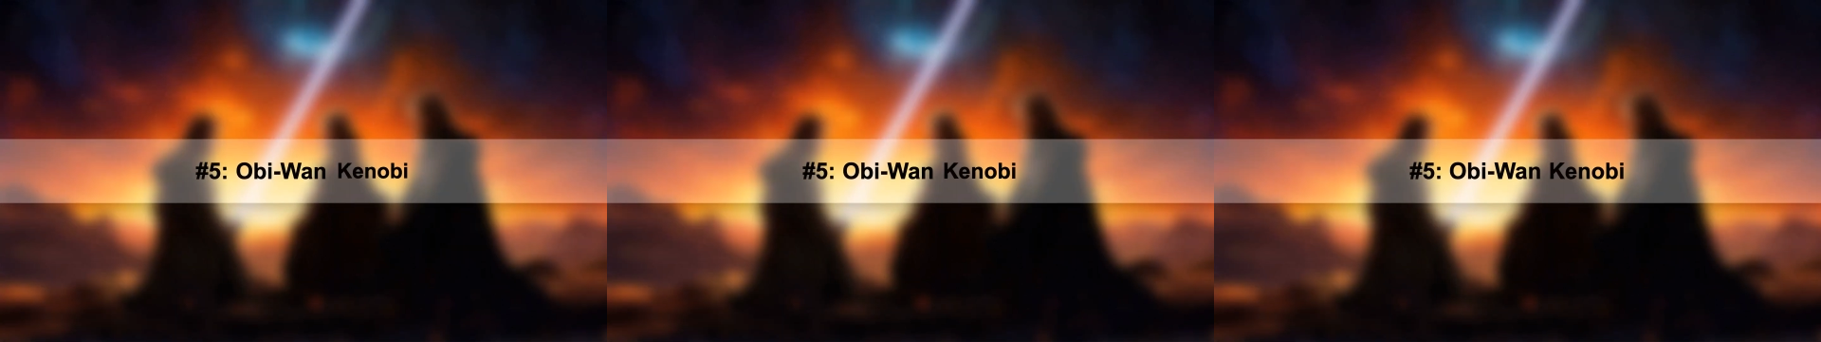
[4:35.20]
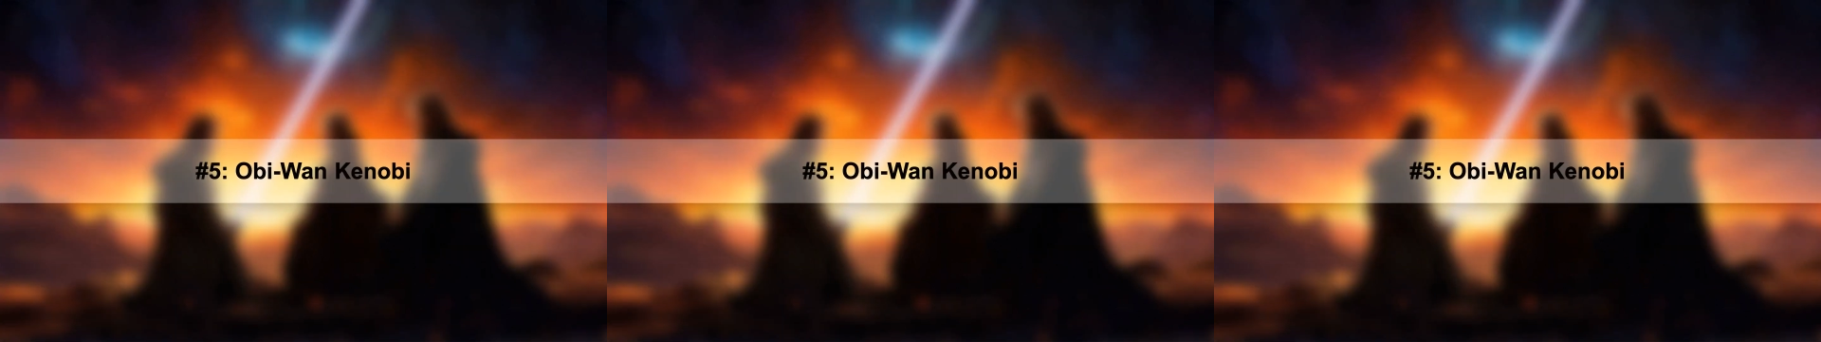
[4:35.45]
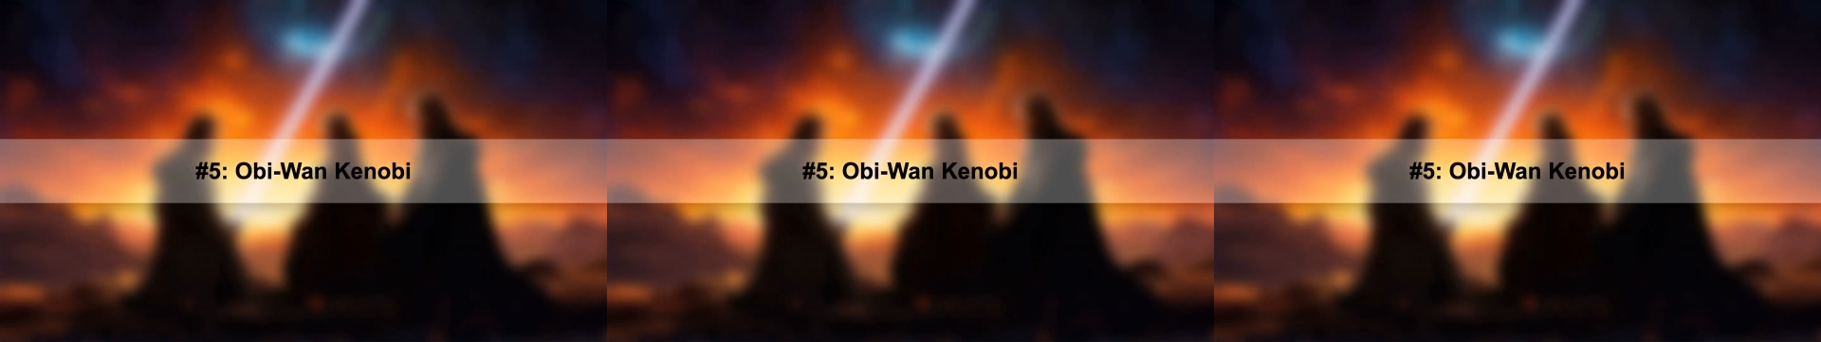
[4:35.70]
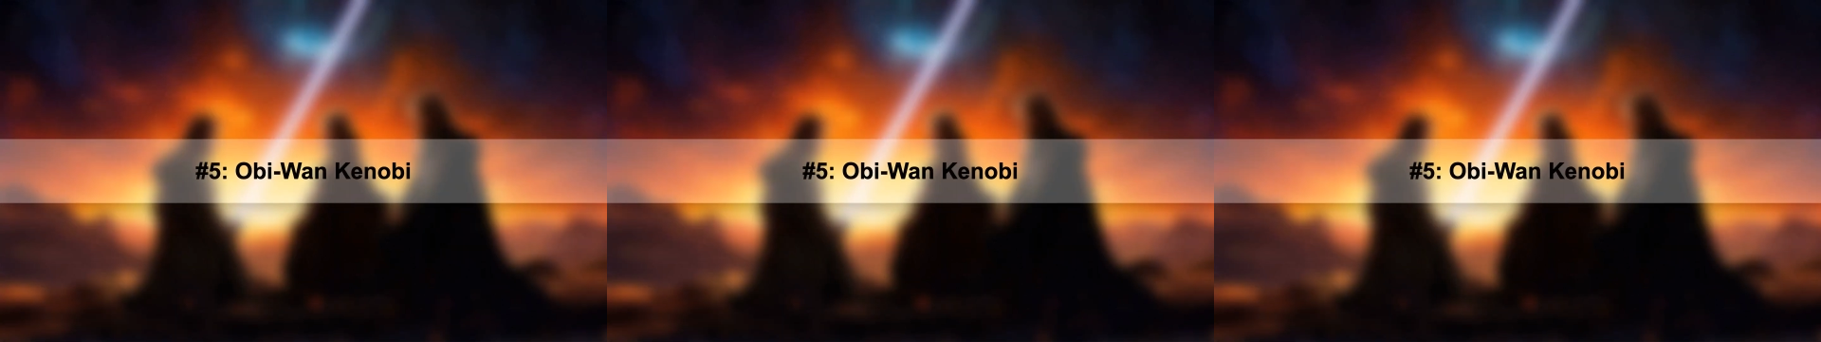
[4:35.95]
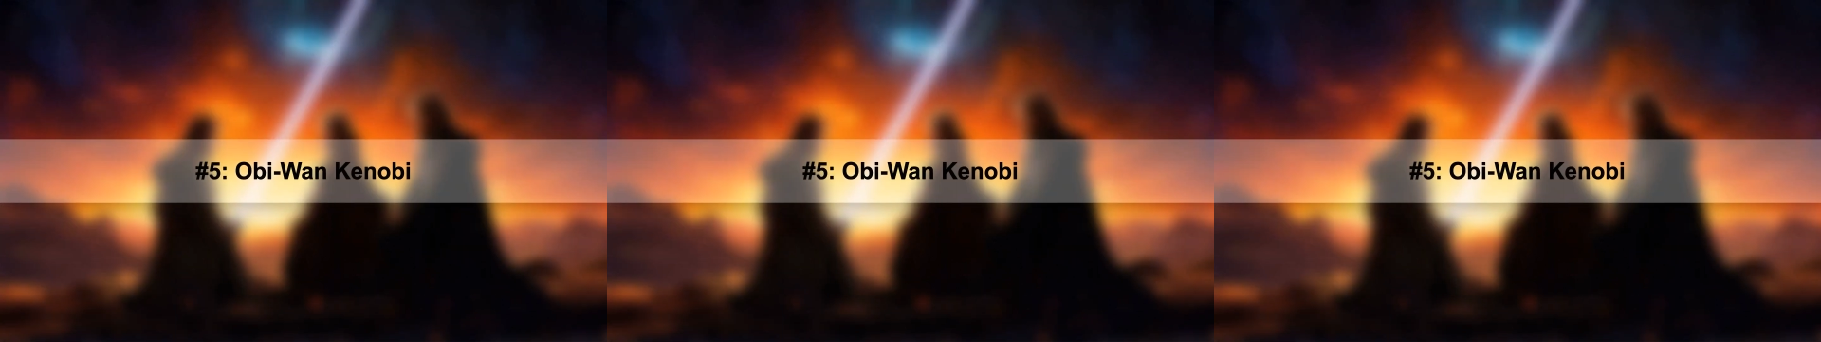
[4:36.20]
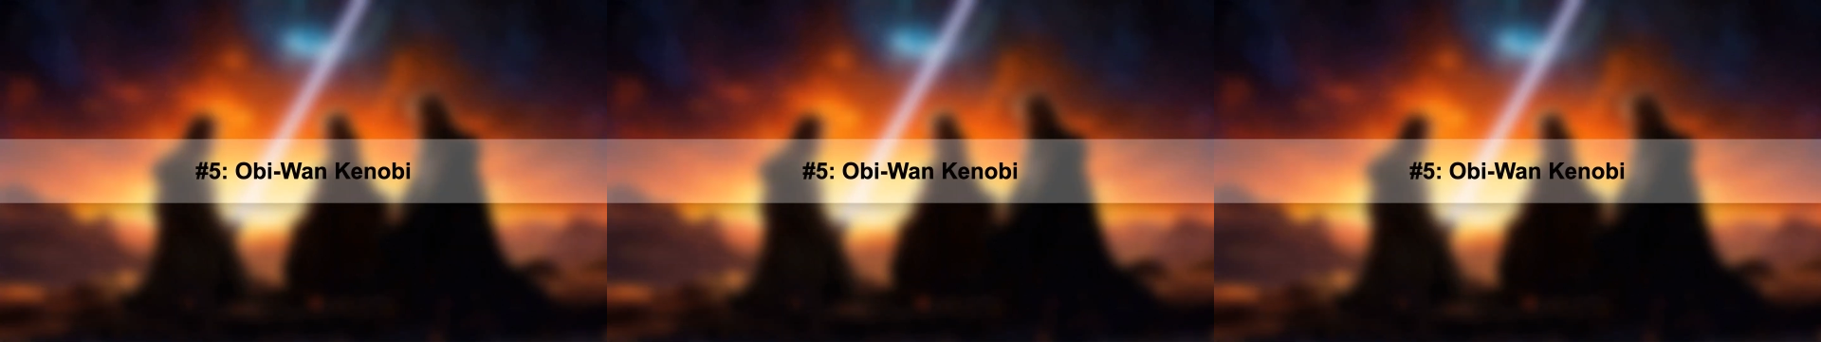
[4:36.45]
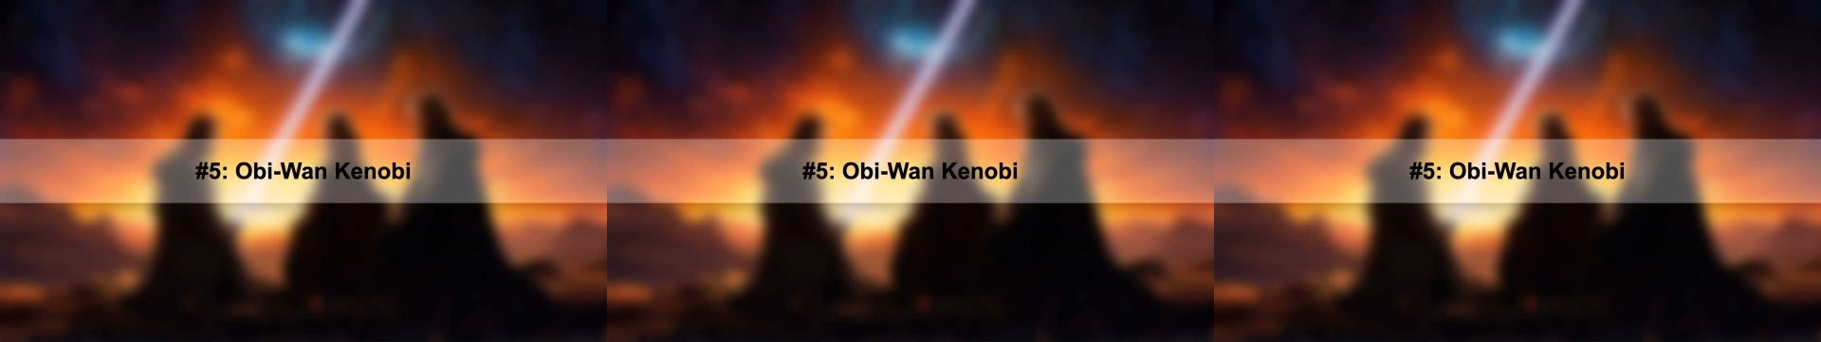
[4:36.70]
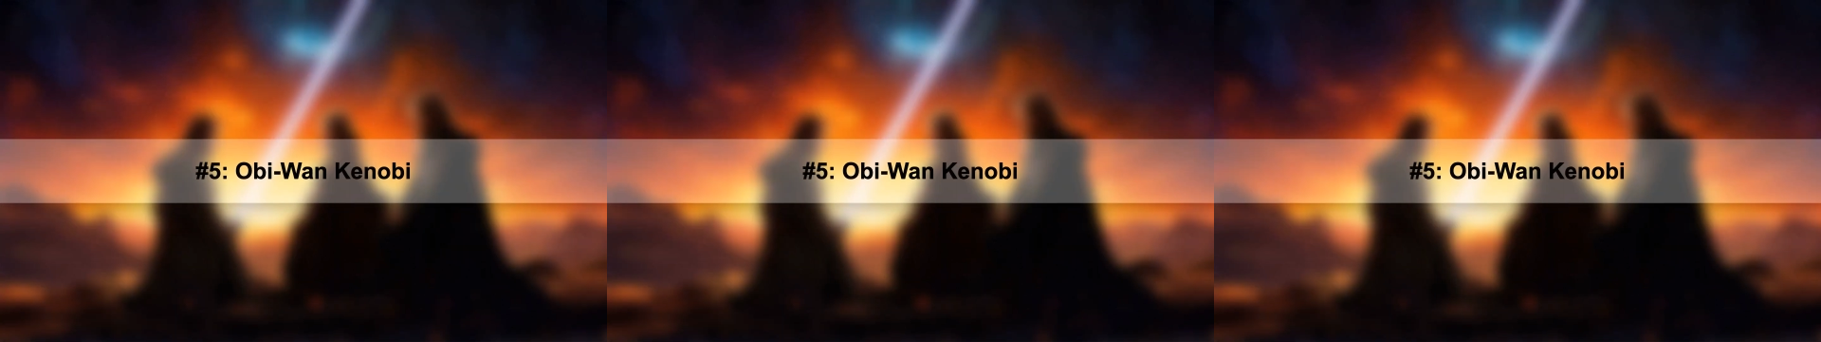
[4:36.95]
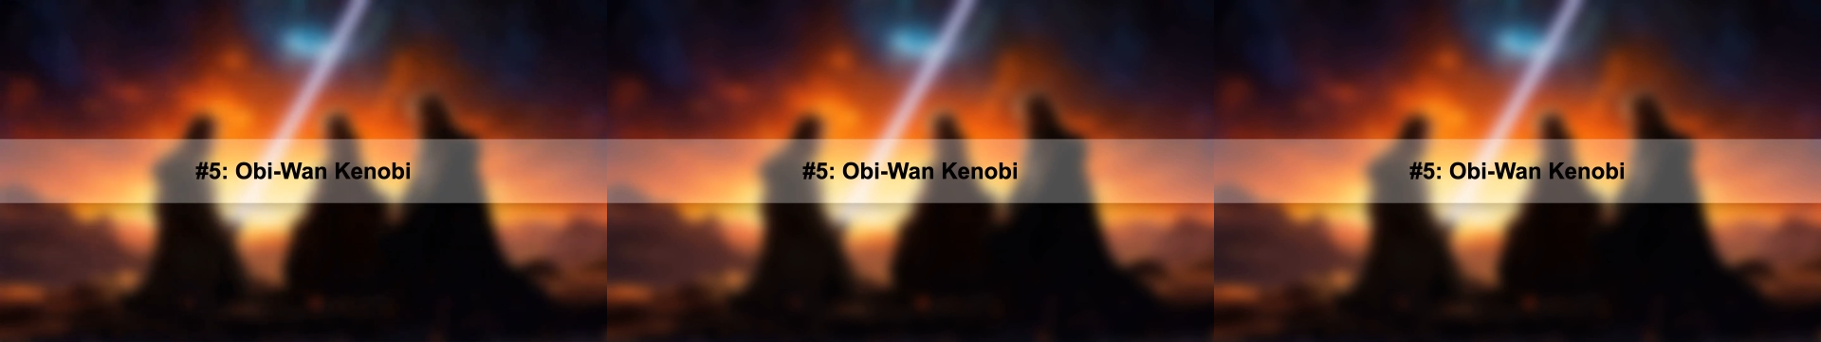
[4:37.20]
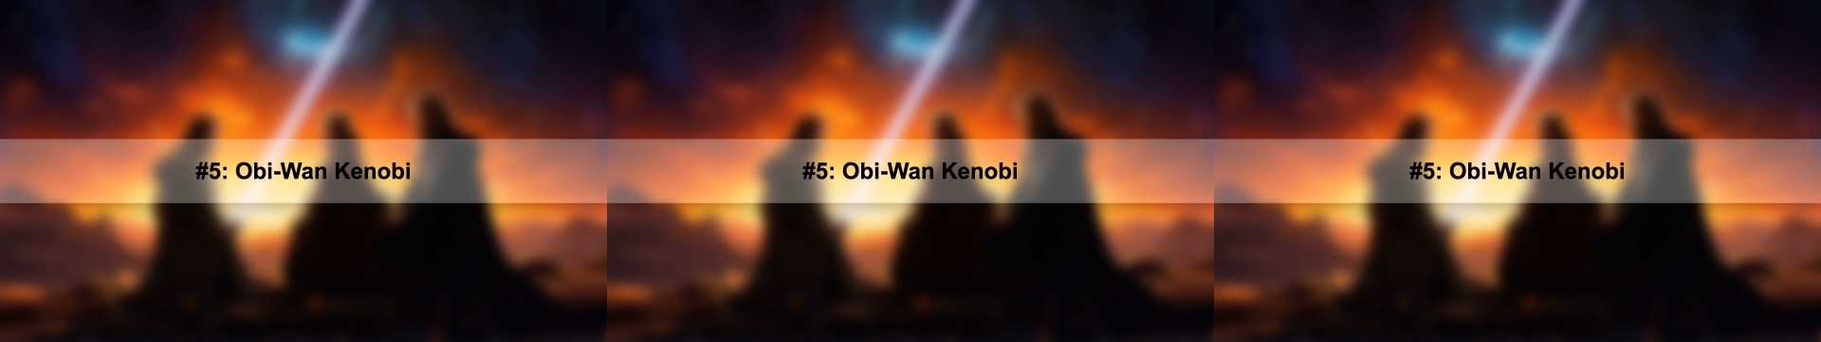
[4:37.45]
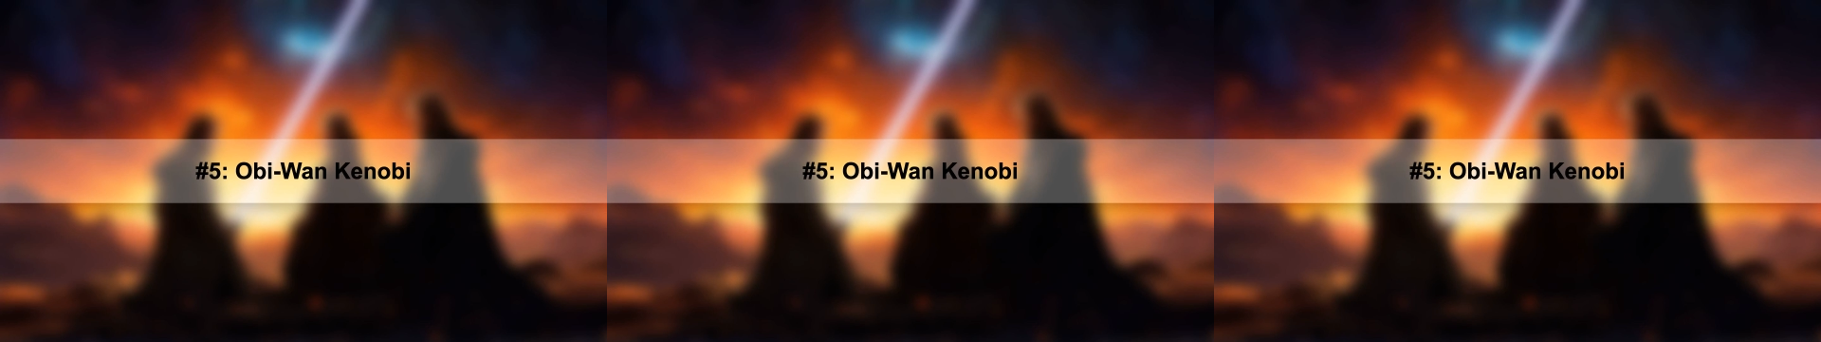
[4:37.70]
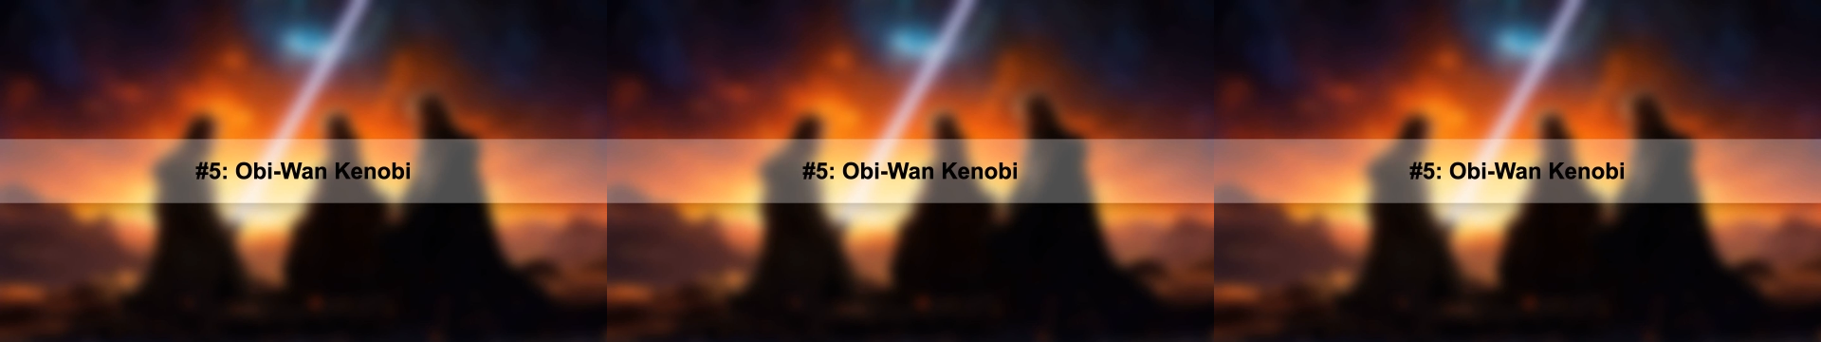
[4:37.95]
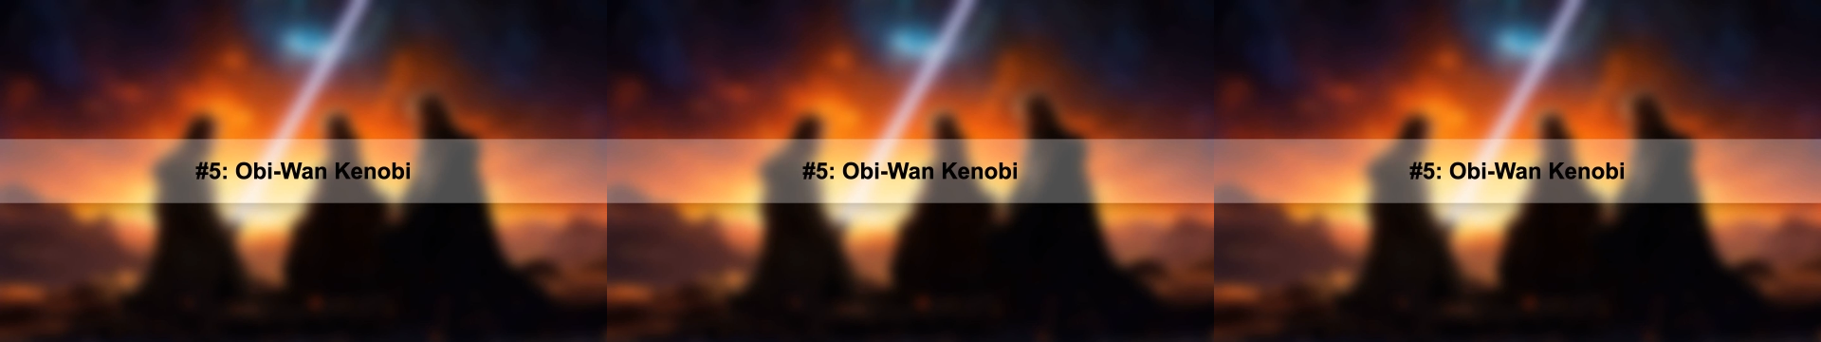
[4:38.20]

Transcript: (no speaker visible)